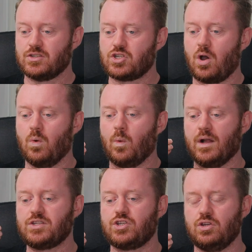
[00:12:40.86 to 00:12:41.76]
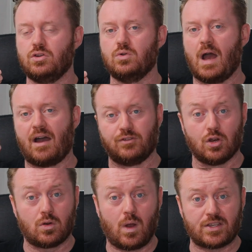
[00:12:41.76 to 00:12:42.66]
And so once you have
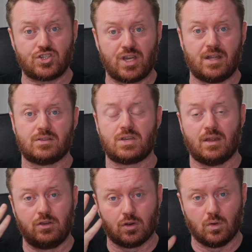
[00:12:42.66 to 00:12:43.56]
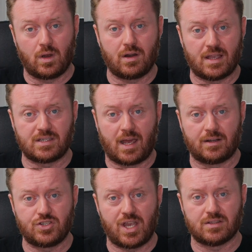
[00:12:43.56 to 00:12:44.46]
your questions, your lawyer has
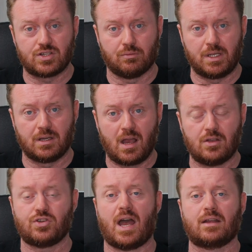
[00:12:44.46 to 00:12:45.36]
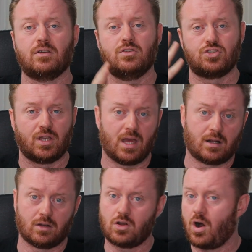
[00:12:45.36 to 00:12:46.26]
had a chance to read the contract, you should get
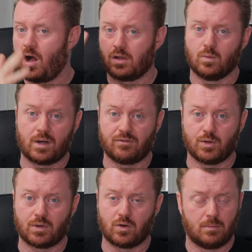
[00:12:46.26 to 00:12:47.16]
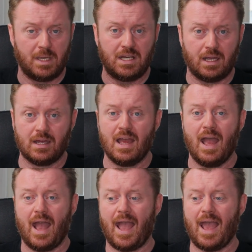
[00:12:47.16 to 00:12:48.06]
on a call or whatever you want or a
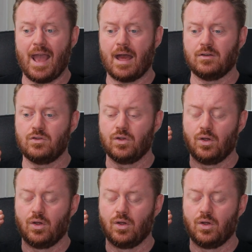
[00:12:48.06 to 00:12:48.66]
meeting and